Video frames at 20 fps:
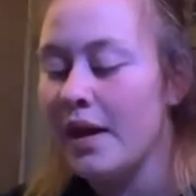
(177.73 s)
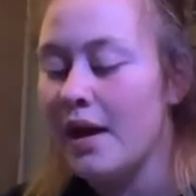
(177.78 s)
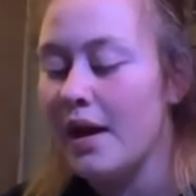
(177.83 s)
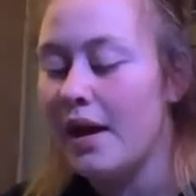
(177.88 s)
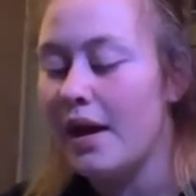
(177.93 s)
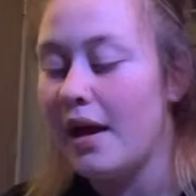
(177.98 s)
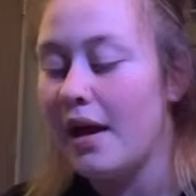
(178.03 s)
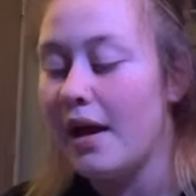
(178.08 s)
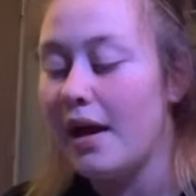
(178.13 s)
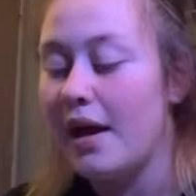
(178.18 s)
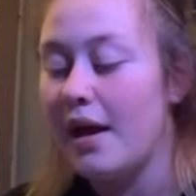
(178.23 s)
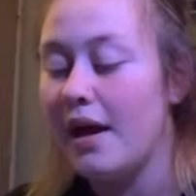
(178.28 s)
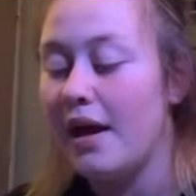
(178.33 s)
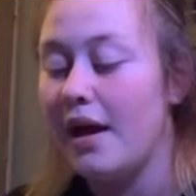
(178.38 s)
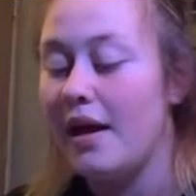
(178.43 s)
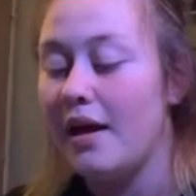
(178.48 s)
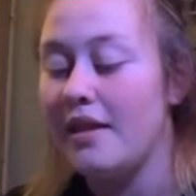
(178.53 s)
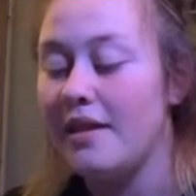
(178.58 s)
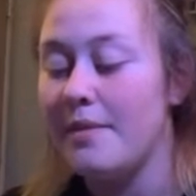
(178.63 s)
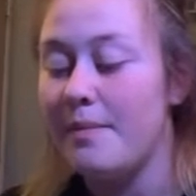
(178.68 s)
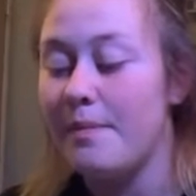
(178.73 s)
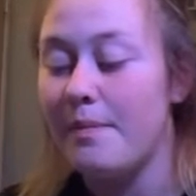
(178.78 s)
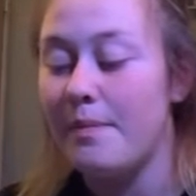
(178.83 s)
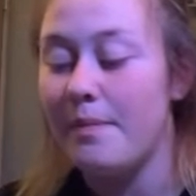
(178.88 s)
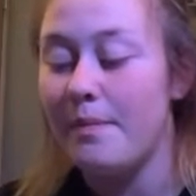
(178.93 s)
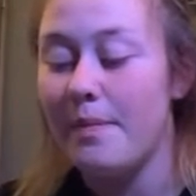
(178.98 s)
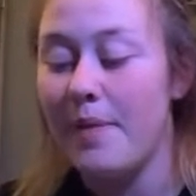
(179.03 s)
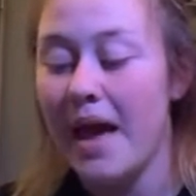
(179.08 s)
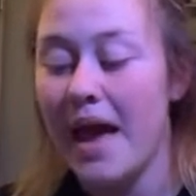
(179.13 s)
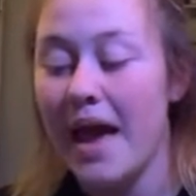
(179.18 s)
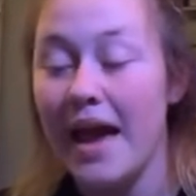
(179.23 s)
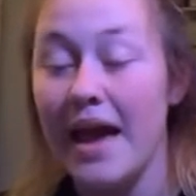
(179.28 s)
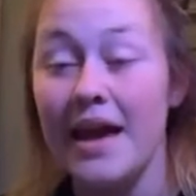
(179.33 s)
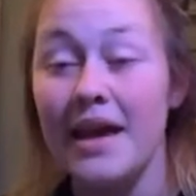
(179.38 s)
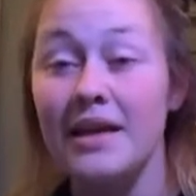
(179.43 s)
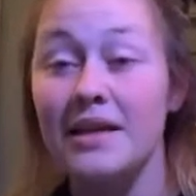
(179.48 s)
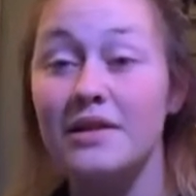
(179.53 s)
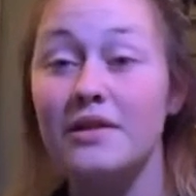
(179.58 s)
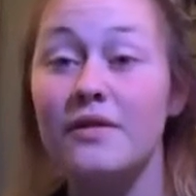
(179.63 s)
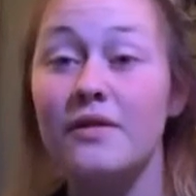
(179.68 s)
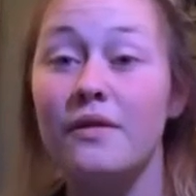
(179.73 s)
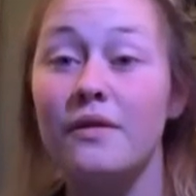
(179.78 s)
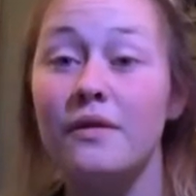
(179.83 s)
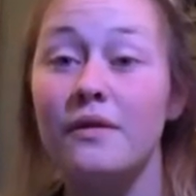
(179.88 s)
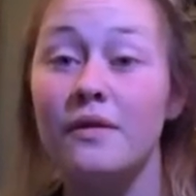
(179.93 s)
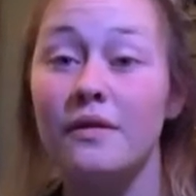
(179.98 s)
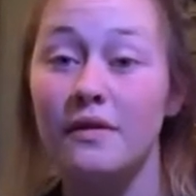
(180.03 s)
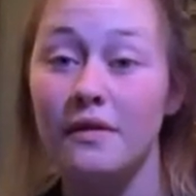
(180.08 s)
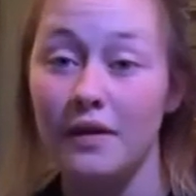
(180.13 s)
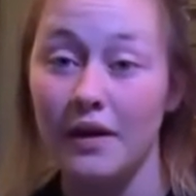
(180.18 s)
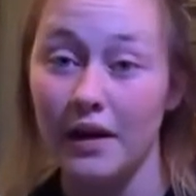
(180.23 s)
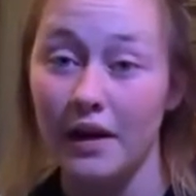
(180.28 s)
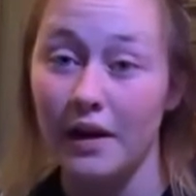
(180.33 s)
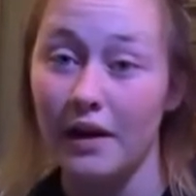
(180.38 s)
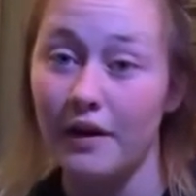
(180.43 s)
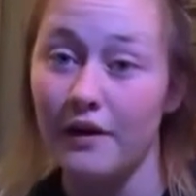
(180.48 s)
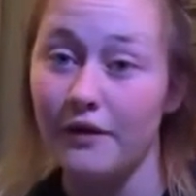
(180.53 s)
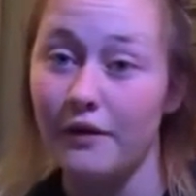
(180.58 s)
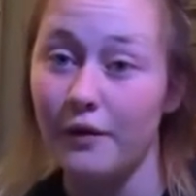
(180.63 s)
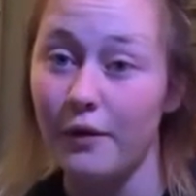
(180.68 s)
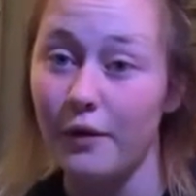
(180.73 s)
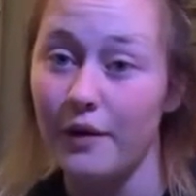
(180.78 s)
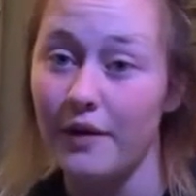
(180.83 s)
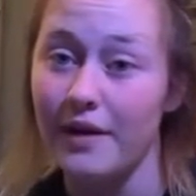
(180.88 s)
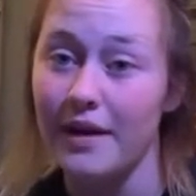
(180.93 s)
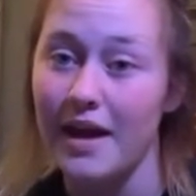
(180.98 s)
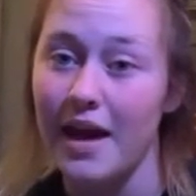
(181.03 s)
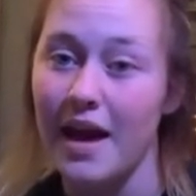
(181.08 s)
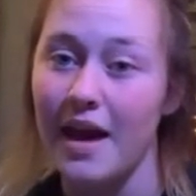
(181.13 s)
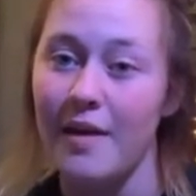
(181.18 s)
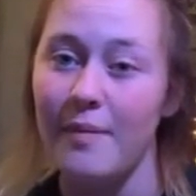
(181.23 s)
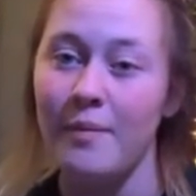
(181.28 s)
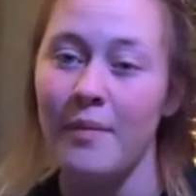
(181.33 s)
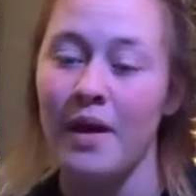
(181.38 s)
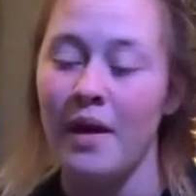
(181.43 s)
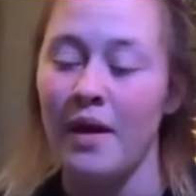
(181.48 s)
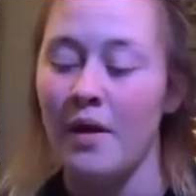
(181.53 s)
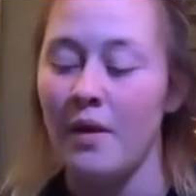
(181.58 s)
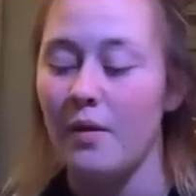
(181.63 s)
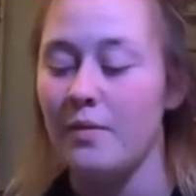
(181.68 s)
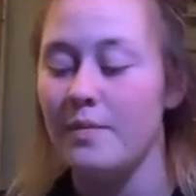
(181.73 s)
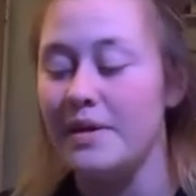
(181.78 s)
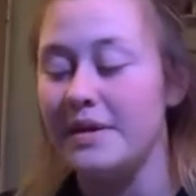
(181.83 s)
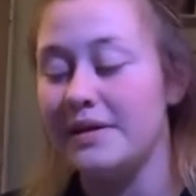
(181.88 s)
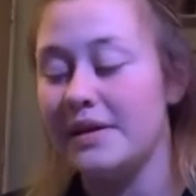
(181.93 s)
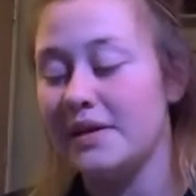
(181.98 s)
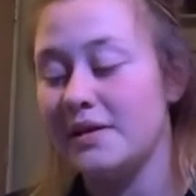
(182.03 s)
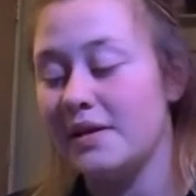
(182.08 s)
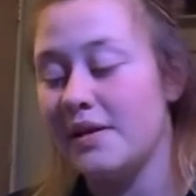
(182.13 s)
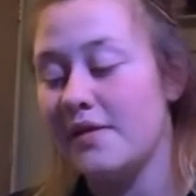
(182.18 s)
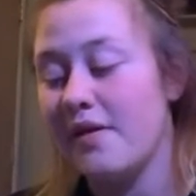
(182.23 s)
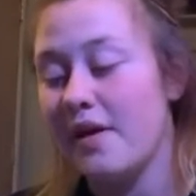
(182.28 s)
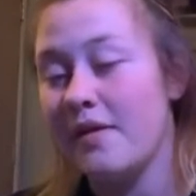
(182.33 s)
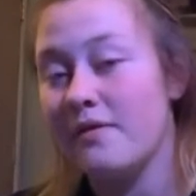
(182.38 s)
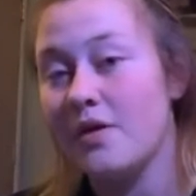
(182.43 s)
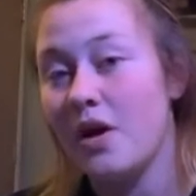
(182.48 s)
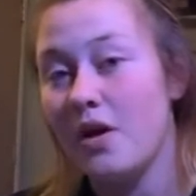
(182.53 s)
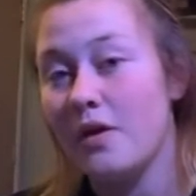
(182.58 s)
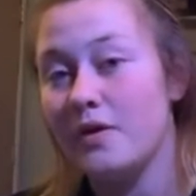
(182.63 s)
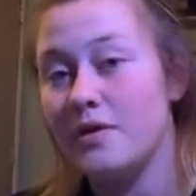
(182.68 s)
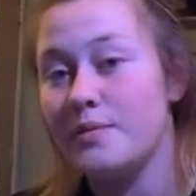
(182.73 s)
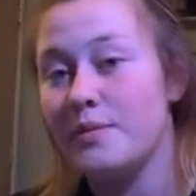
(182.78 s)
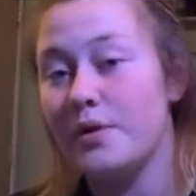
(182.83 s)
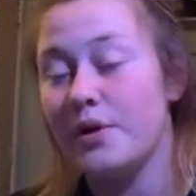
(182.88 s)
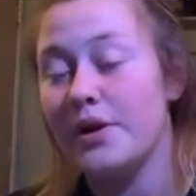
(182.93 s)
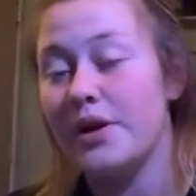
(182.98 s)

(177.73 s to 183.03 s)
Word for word: Uh, the paint uh, for the game will be $65 per